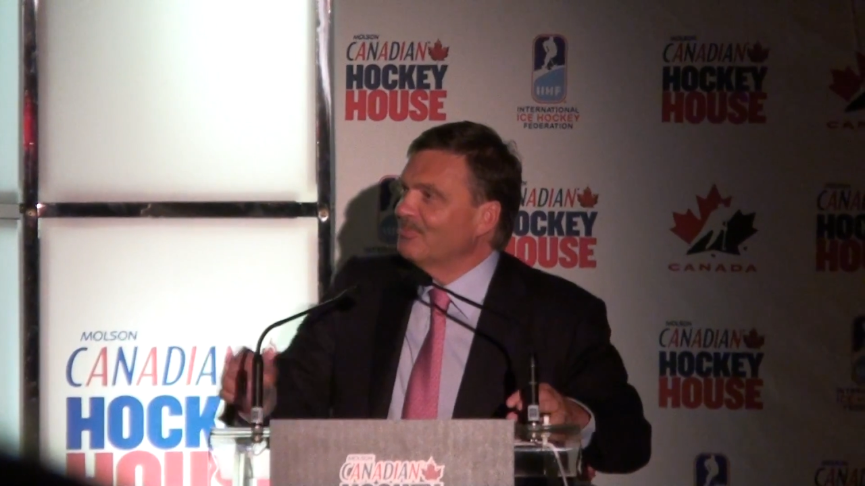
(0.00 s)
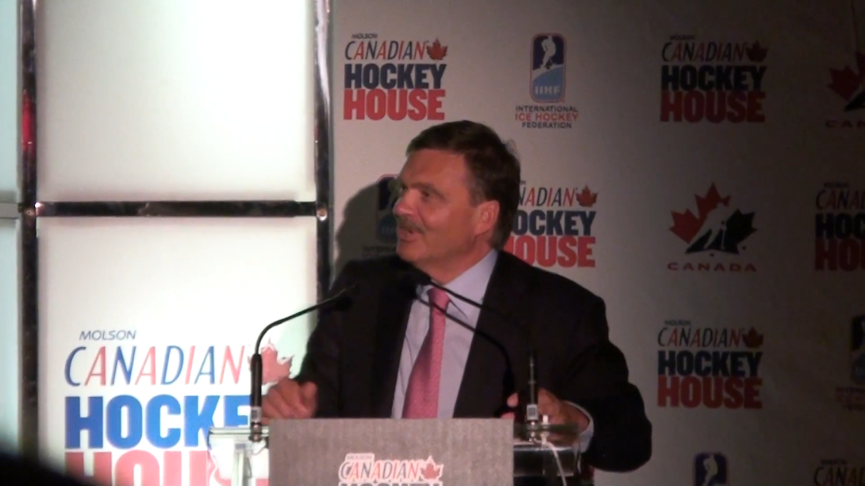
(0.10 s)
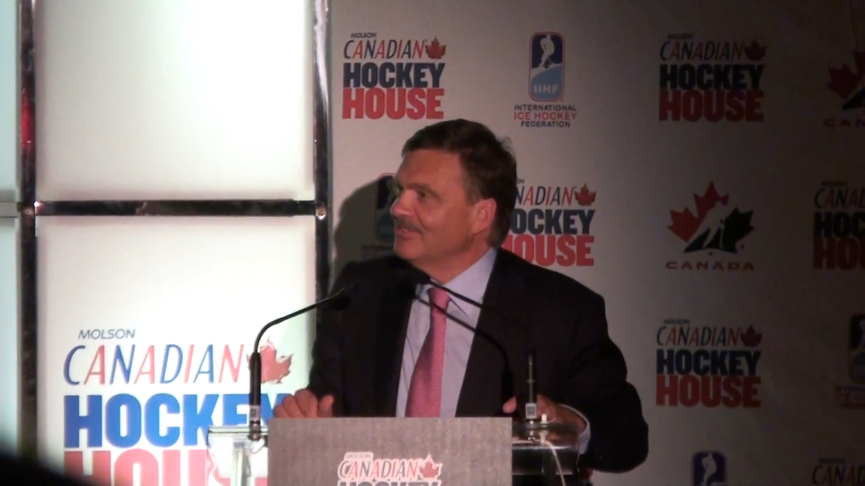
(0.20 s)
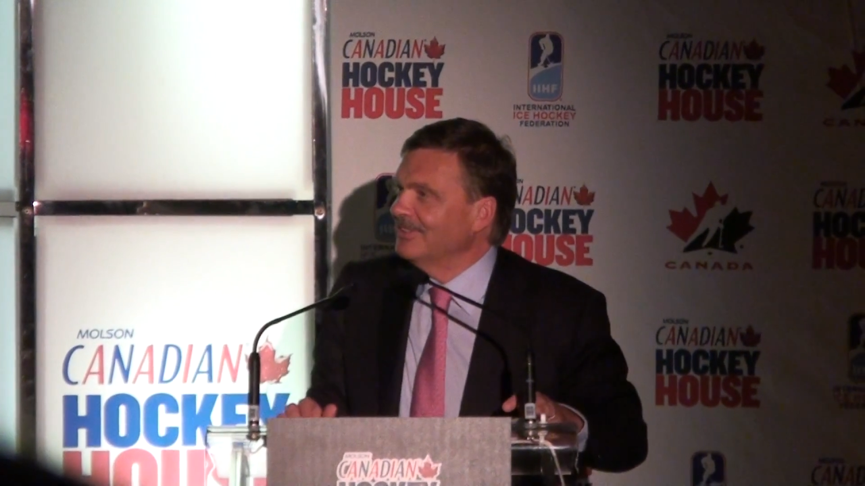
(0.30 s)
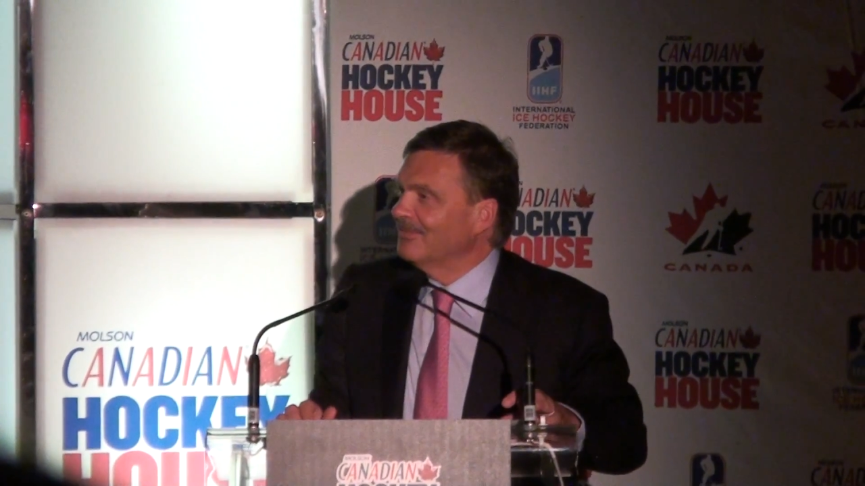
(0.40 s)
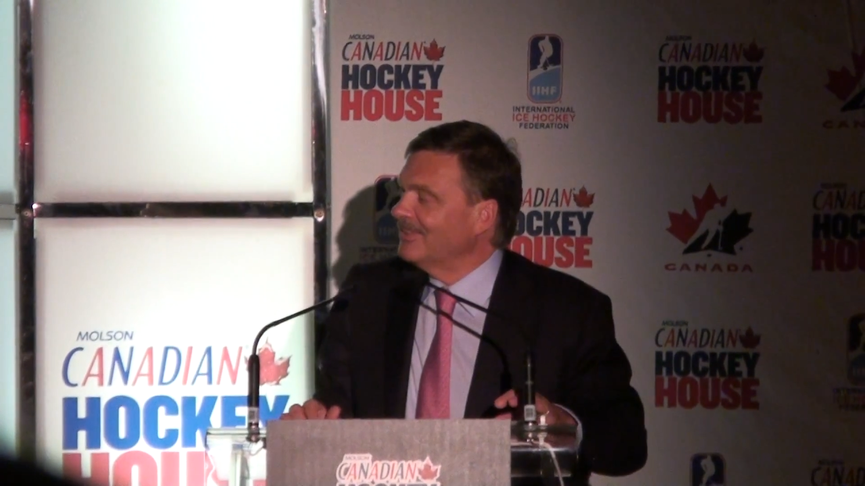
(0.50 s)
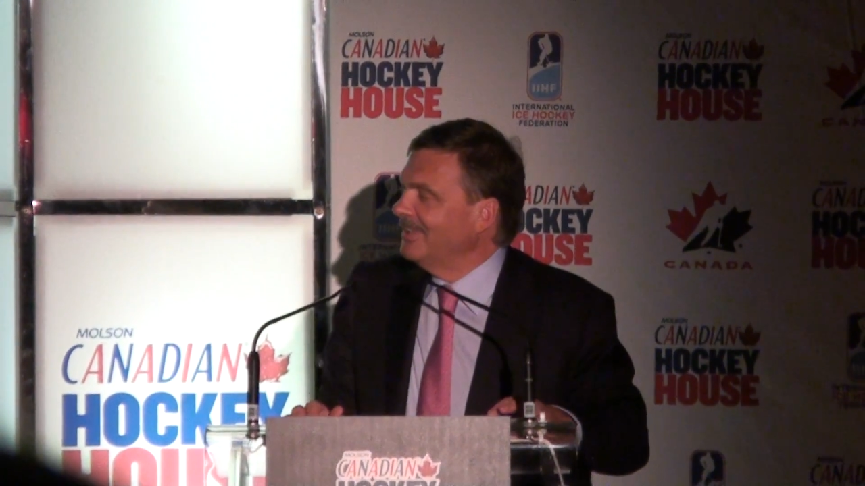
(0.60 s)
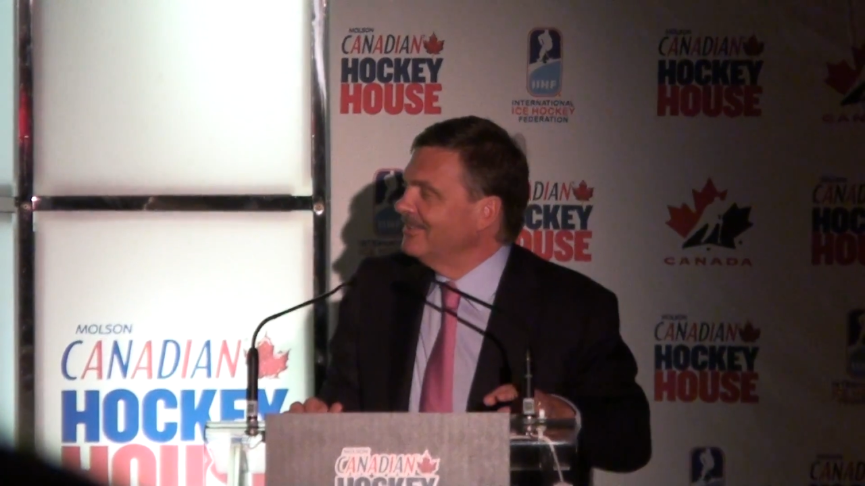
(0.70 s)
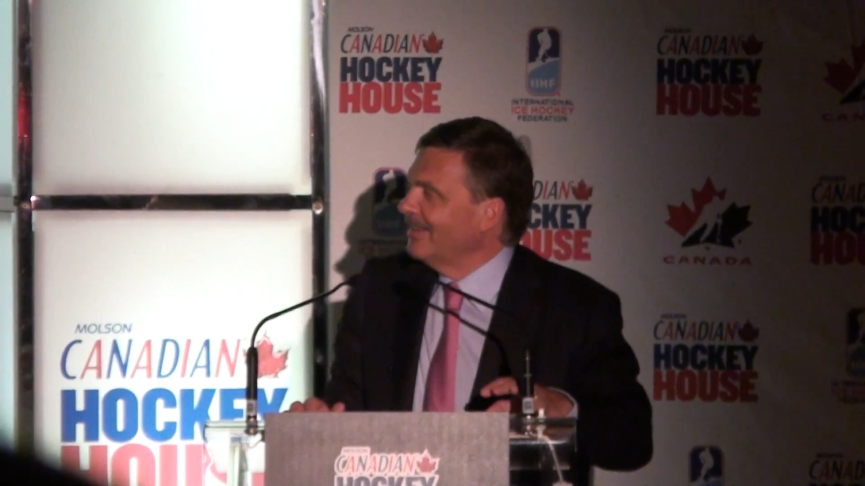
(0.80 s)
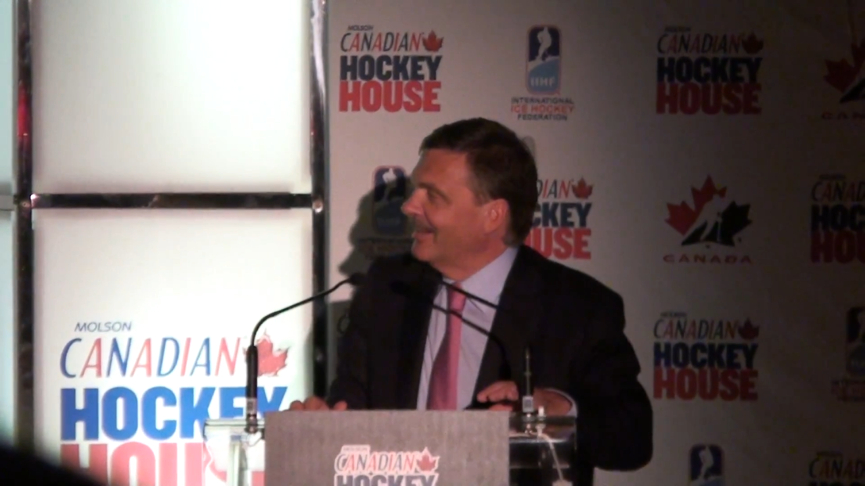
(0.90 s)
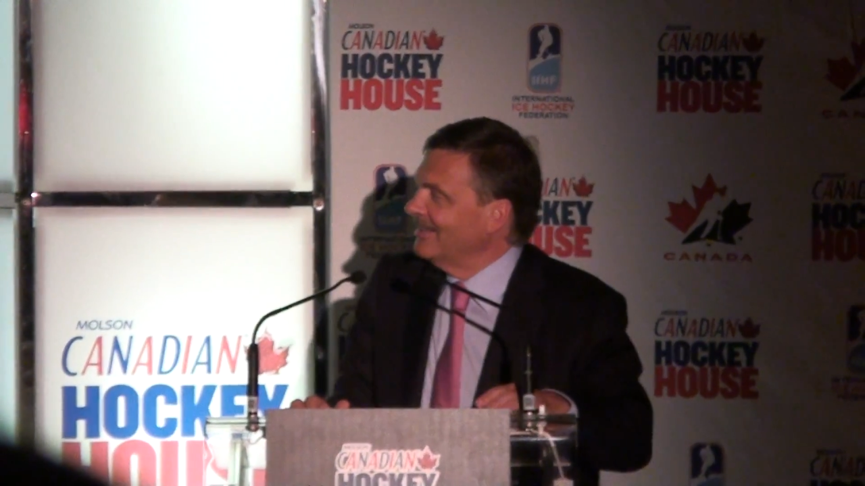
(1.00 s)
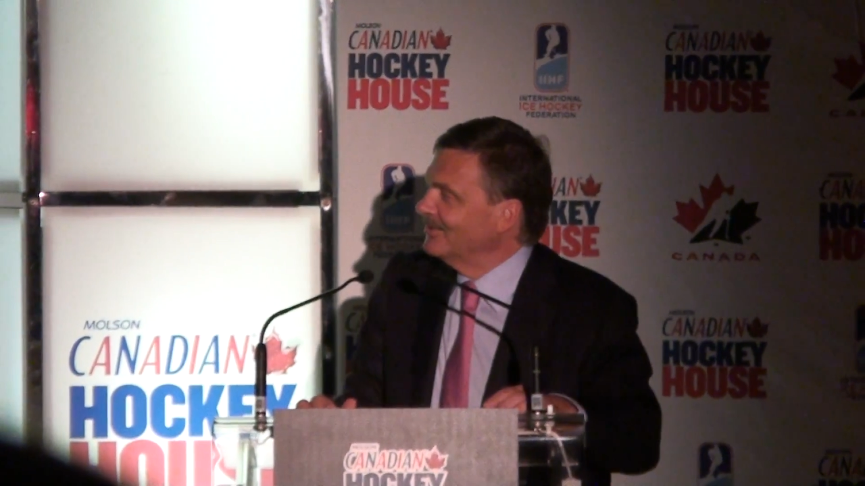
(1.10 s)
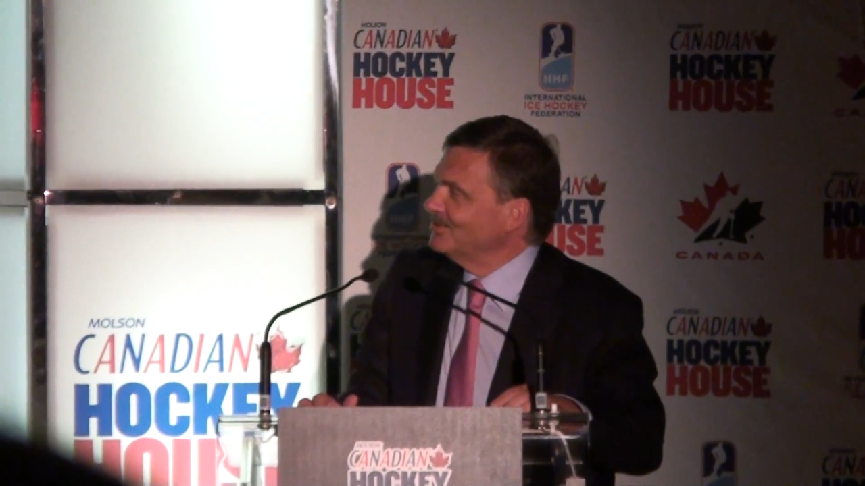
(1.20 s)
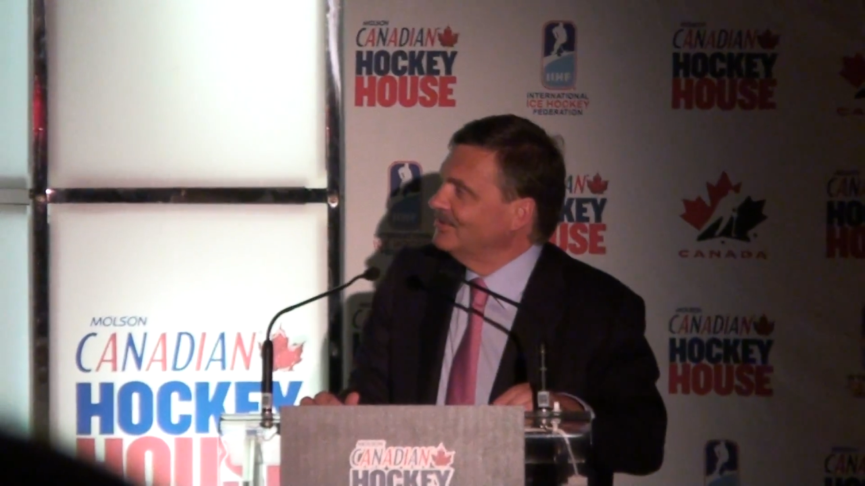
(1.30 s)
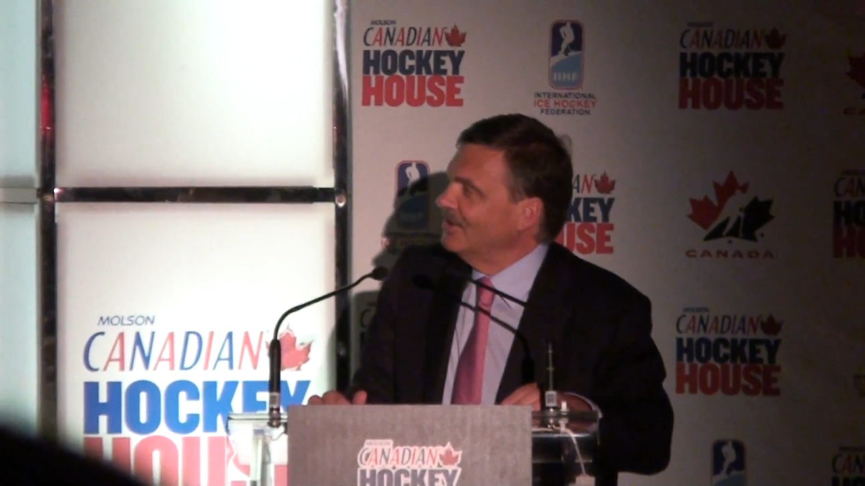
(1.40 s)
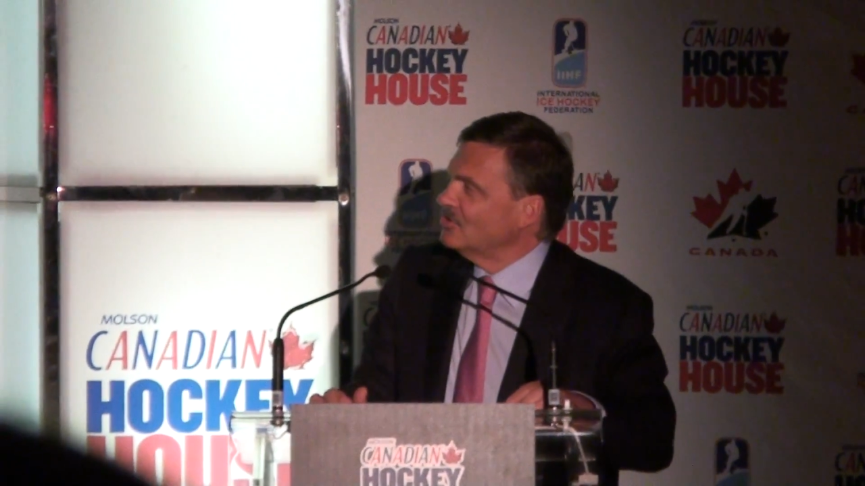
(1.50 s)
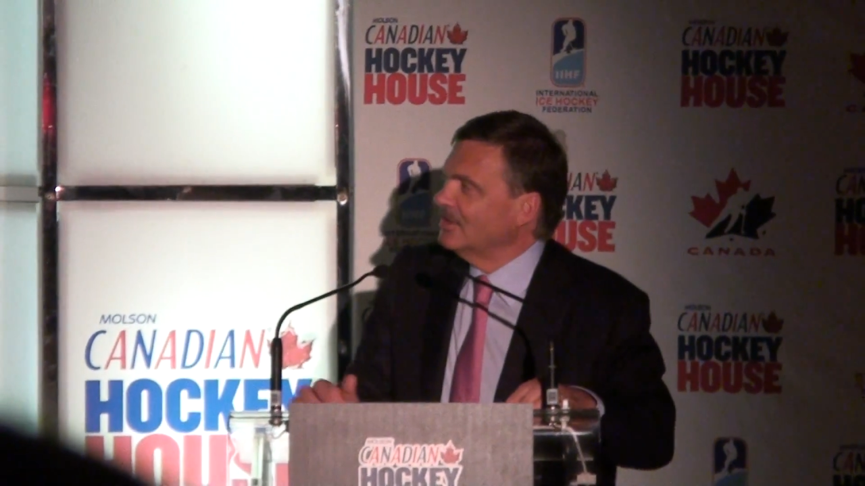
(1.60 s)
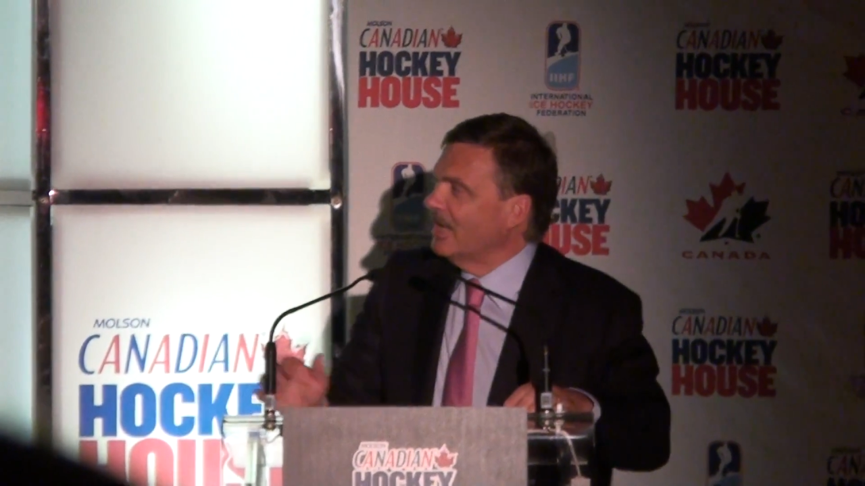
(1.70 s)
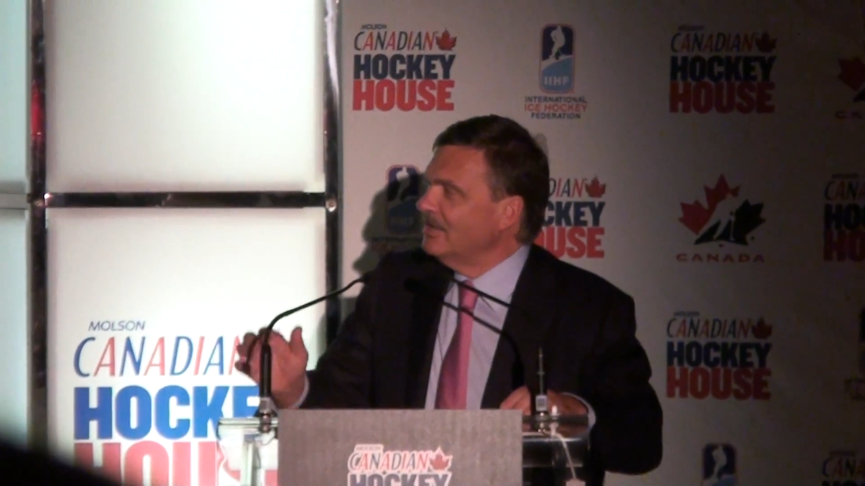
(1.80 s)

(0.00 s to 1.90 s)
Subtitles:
the president of Canadian Hockey Association,